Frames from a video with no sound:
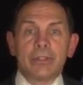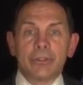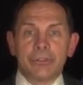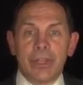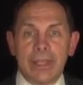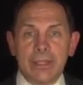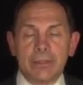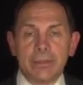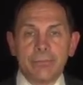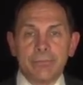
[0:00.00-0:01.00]

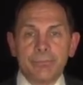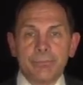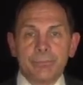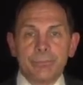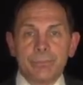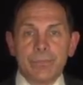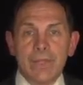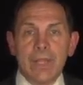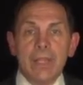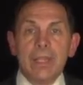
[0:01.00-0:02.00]
understand.
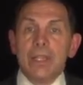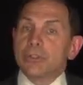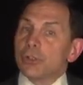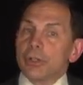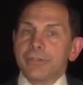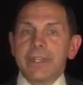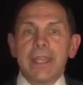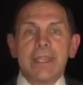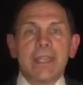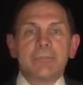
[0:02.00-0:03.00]
It's your
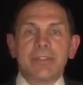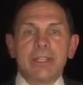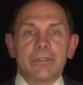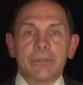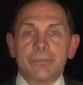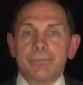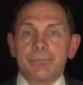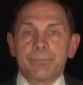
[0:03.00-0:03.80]
VA, AMVETS.